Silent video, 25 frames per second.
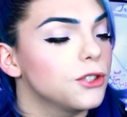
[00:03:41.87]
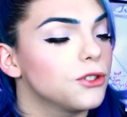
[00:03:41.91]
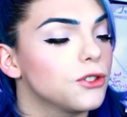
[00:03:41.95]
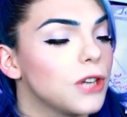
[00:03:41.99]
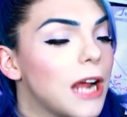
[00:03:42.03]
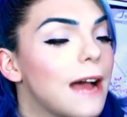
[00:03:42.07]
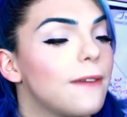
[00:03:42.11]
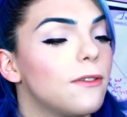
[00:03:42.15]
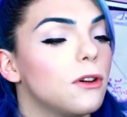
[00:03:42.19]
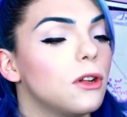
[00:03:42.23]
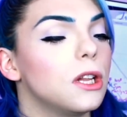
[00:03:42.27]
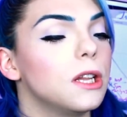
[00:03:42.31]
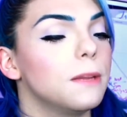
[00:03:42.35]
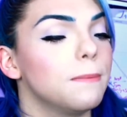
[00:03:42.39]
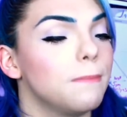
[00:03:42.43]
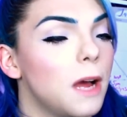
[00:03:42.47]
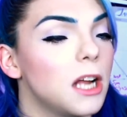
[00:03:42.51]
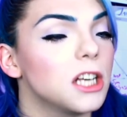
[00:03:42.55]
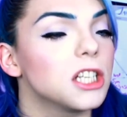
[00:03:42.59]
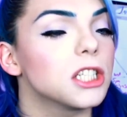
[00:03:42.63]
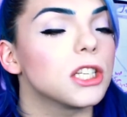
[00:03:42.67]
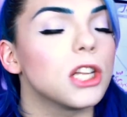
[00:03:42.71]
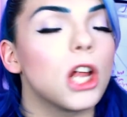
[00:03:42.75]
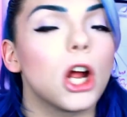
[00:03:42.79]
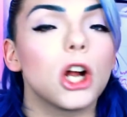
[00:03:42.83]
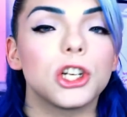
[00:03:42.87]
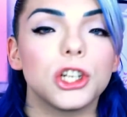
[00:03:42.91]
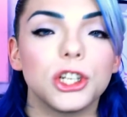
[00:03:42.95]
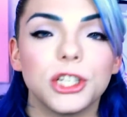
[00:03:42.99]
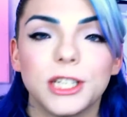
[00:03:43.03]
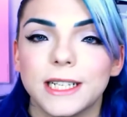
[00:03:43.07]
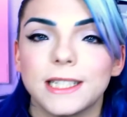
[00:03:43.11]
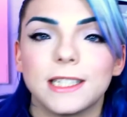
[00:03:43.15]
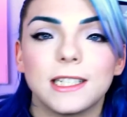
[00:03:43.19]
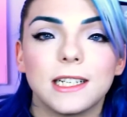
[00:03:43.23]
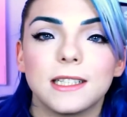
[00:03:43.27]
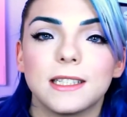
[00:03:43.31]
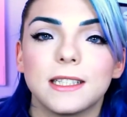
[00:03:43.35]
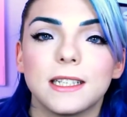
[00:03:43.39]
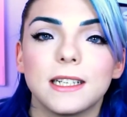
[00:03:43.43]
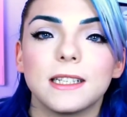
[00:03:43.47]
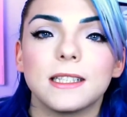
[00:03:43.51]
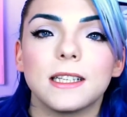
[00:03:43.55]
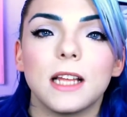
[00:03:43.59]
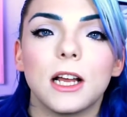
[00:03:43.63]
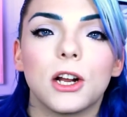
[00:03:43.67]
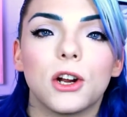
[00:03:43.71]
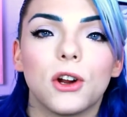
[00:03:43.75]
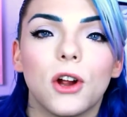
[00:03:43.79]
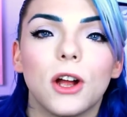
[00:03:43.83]
travel much larger
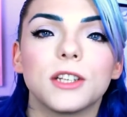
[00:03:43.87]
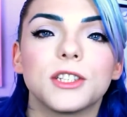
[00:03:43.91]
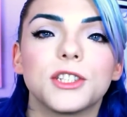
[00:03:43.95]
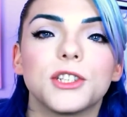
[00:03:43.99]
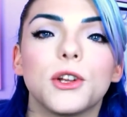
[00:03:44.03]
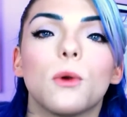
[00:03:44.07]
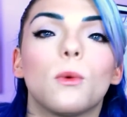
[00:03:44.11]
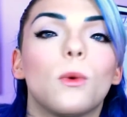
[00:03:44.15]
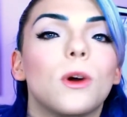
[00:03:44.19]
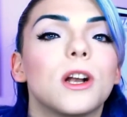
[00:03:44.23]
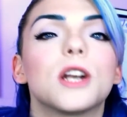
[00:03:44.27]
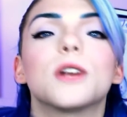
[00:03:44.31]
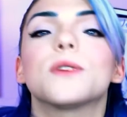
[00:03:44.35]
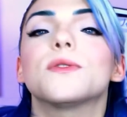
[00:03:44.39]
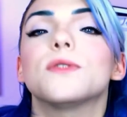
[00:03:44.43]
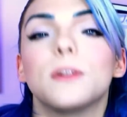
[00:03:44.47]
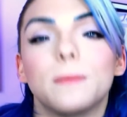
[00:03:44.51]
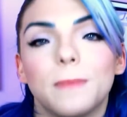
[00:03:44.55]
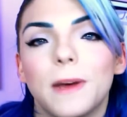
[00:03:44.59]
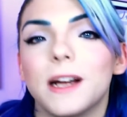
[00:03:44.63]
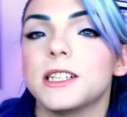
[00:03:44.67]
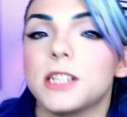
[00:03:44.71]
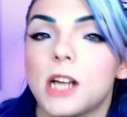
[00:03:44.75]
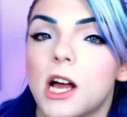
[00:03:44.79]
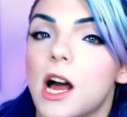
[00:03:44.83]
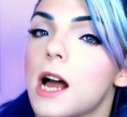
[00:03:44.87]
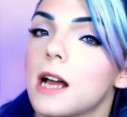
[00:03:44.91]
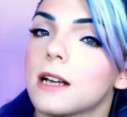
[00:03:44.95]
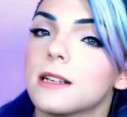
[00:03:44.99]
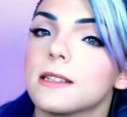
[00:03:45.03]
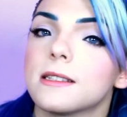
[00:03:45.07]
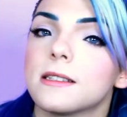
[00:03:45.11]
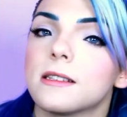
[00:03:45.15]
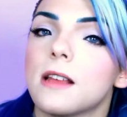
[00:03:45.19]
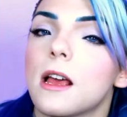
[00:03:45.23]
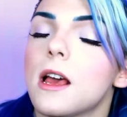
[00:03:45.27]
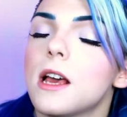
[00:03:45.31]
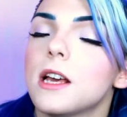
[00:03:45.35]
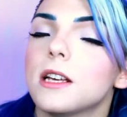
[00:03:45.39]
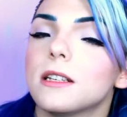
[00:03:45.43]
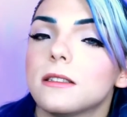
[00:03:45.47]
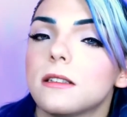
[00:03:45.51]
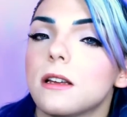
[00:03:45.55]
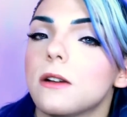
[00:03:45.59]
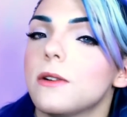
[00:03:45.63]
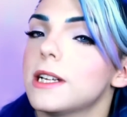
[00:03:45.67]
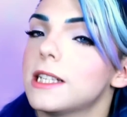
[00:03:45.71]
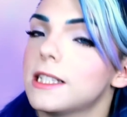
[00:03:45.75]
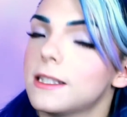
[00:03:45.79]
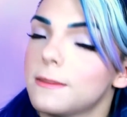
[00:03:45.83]
distances across your wonderful buttocks,
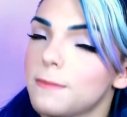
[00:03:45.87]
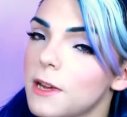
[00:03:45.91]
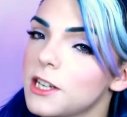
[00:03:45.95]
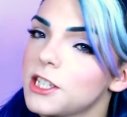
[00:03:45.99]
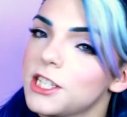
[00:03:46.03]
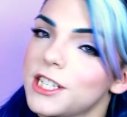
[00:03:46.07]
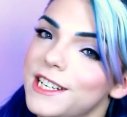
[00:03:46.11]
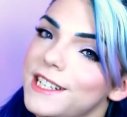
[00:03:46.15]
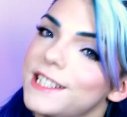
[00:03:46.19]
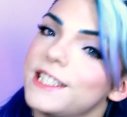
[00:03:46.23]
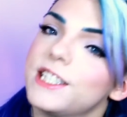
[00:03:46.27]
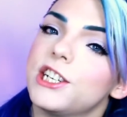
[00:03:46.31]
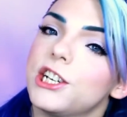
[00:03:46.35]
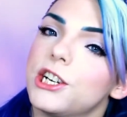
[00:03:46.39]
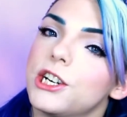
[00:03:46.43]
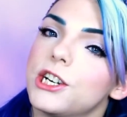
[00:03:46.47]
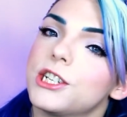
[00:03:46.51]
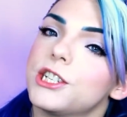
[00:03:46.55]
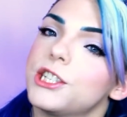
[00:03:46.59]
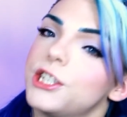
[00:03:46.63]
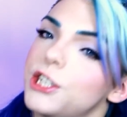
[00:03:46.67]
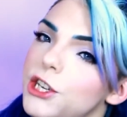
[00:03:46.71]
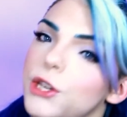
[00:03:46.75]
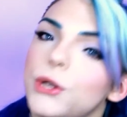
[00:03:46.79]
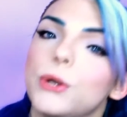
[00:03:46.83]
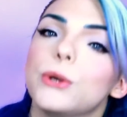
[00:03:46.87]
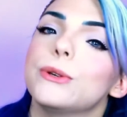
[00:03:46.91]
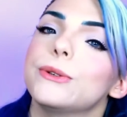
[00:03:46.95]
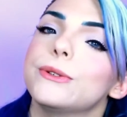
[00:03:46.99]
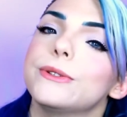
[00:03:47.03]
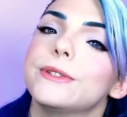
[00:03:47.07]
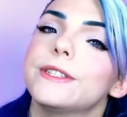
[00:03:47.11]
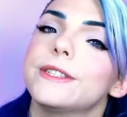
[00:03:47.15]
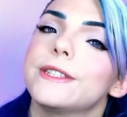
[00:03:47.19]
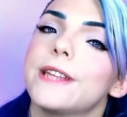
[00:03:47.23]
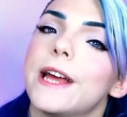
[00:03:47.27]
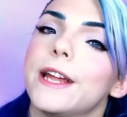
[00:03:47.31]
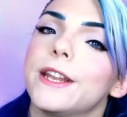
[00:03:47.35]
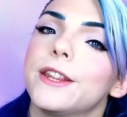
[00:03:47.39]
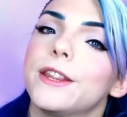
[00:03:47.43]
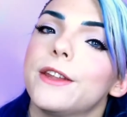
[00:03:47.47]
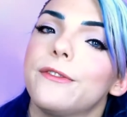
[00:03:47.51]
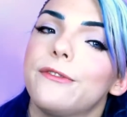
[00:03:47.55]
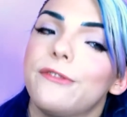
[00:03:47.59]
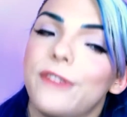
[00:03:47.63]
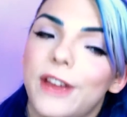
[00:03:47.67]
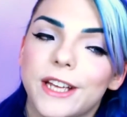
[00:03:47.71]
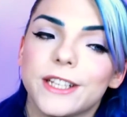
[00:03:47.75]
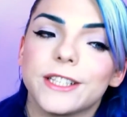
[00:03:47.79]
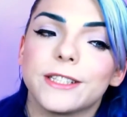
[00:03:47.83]
so it's much easier to use than
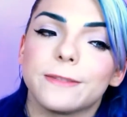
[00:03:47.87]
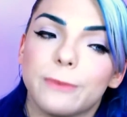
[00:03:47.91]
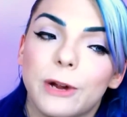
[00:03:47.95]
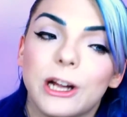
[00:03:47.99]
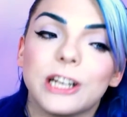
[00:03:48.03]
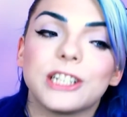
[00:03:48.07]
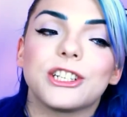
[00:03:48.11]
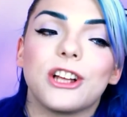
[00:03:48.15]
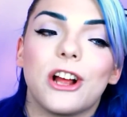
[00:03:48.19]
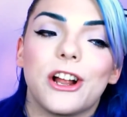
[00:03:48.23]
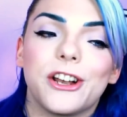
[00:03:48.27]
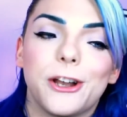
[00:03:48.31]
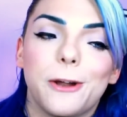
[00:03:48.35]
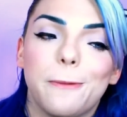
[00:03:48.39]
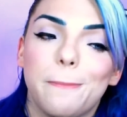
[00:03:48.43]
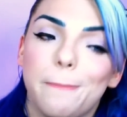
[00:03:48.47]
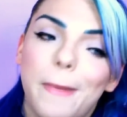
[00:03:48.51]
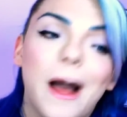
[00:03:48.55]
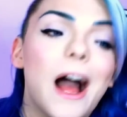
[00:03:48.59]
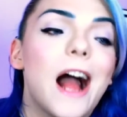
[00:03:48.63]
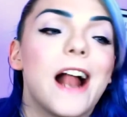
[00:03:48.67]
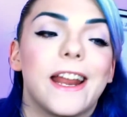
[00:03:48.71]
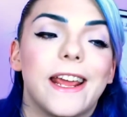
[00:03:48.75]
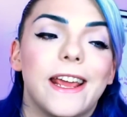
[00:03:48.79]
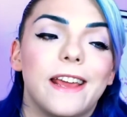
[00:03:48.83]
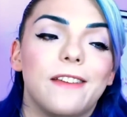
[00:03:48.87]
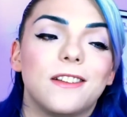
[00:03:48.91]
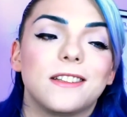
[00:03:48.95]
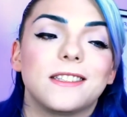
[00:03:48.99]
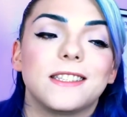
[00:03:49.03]
the face brush on your body.